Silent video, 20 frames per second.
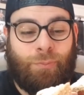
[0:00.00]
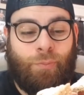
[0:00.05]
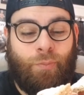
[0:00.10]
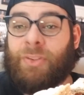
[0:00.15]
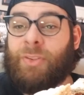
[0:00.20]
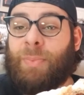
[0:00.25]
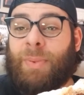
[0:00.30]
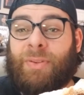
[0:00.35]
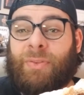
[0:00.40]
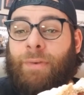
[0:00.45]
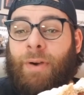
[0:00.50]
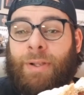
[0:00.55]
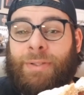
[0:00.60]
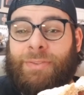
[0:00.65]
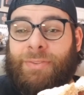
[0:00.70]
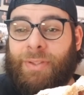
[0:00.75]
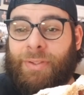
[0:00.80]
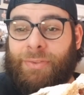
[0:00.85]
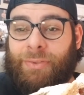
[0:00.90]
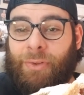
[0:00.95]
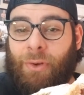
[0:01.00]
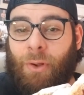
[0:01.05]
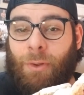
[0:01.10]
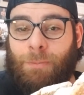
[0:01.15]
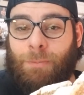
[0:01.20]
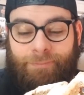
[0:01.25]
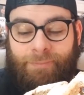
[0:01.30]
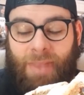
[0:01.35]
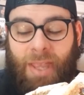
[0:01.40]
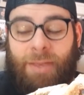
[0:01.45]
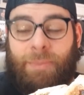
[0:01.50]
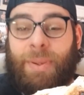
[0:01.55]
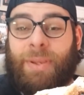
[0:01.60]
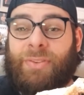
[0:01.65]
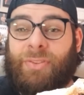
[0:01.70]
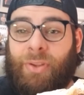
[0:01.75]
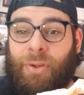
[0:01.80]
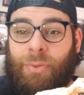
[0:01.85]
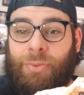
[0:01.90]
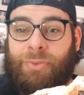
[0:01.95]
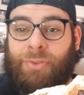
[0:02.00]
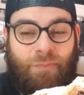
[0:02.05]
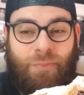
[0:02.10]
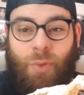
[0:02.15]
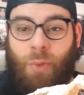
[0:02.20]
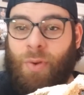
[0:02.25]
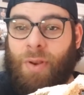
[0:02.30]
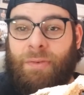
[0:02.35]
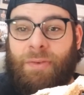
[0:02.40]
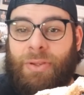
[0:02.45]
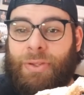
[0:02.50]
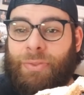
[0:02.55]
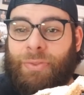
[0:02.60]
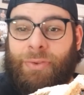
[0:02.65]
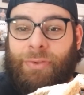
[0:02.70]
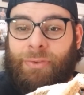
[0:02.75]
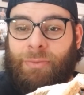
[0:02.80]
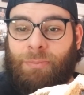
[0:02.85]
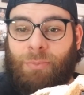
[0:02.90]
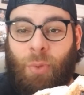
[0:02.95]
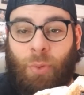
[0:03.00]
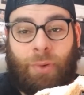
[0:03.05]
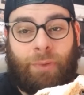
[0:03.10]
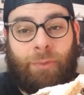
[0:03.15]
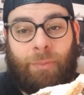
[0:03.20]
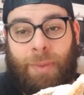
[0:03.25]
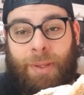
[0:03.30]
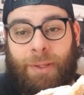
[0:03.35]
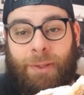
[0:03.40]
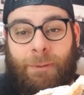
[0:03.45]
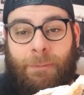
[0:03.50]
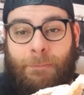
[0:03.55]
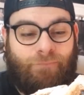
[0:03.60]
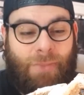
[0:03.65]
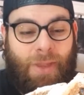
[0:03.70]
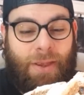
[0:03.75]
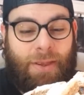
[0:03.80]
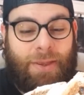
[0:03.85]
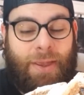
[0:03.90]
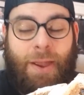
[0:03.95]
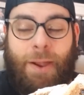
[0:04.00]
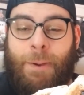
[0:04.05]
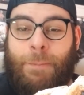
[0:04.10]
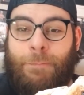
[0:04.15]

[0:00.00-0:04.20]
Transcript: This makes no sense at all. It makes zero sense. Don't ever eat this. Don't ever make it. Yeah.